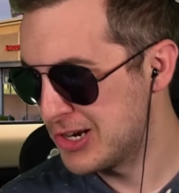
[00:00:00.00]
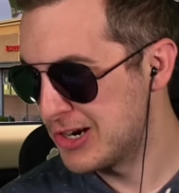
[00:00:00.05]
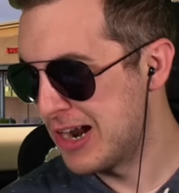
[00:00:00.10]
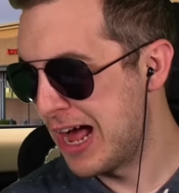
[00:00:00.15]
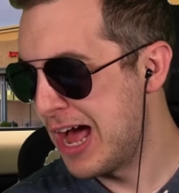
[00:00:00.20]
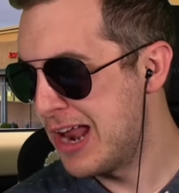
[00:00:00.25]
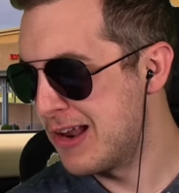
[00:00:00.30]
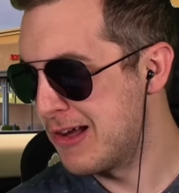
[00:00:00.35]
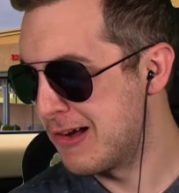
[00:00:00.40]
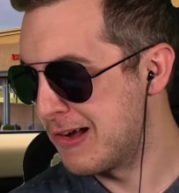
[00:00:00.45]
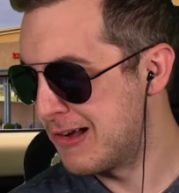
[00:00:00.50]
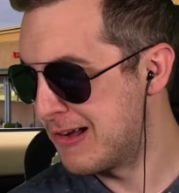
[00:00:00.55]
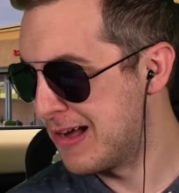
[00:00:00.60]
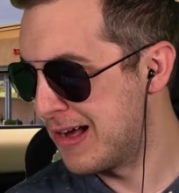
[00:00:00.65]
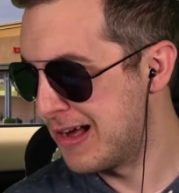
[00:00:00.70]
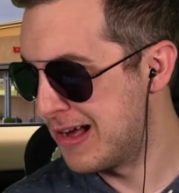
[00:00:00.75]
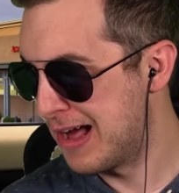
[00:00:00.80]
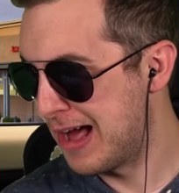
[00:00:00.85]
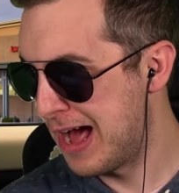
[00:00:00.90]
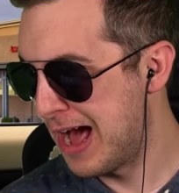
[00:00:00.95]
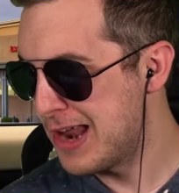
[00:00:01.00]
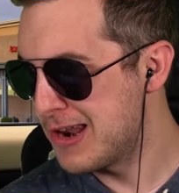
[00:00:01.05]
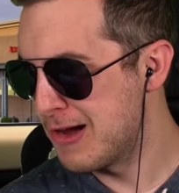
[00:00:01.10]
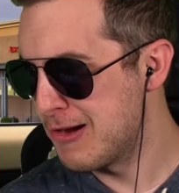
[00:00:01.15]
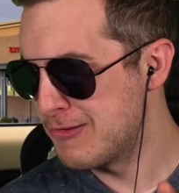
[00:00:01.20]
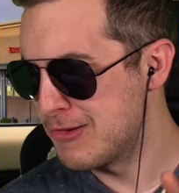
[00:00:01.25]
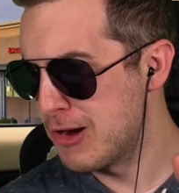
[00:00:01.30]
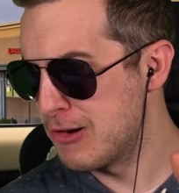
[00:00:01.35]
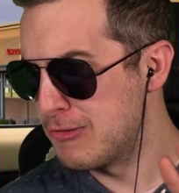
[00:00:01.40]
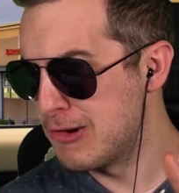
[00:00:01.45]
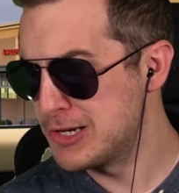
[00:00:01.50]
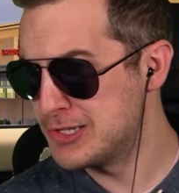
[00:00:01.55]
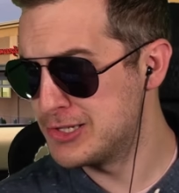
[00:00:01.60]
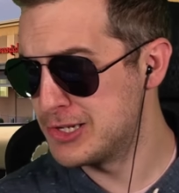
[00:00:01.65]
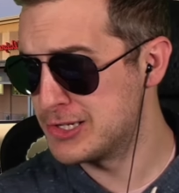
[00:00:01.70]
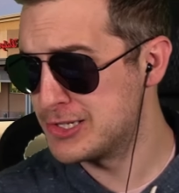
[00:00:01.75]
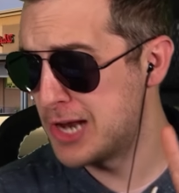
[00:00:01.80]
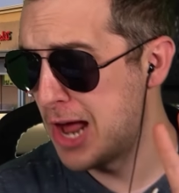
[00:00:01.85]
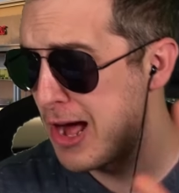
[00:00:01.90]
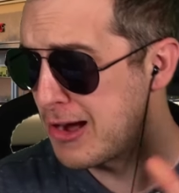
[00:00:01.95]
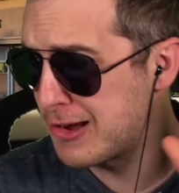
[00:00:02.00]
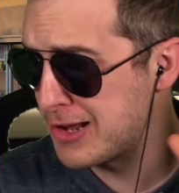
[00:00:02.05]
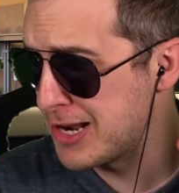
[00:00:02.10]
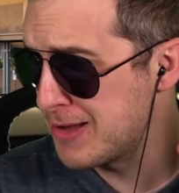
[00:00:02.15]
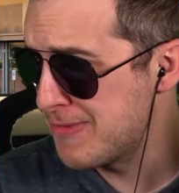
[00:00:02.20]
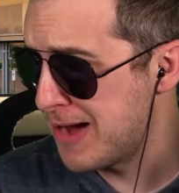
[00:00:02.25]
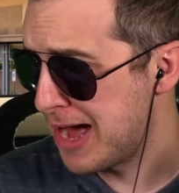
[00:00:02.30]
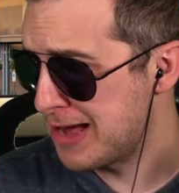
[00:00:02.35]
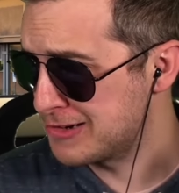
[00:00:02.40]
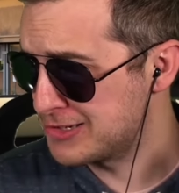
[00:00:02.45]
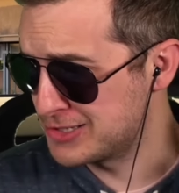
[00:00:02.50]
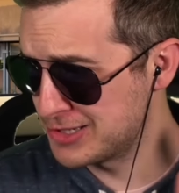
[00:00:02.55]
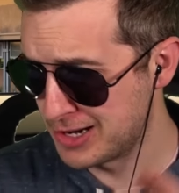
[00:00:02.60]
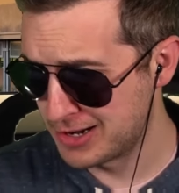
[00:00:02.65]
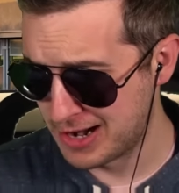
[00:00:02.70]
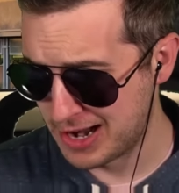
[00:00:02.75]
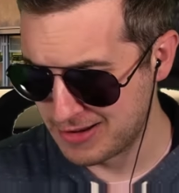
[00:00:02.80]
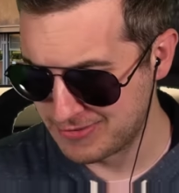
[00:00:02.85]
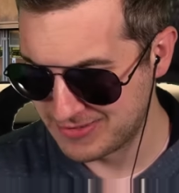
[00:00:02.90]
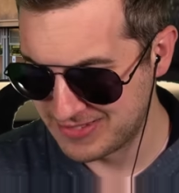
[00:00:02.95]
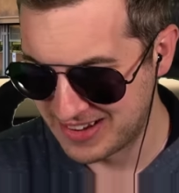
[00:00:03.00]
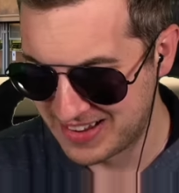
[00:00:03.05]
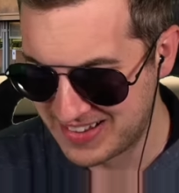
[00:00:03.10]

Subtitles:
Sir, I don't know what you're talking about, sir.